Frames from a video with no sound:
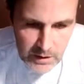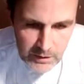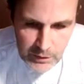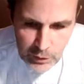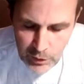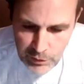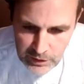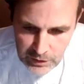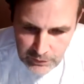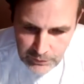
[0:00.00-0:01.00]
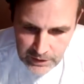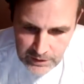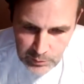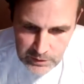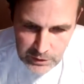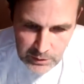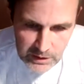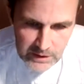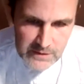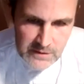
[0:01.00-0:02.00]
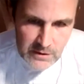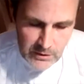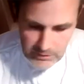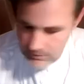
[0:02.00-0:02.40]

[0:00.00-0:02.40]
The other thing that you find with doing that is that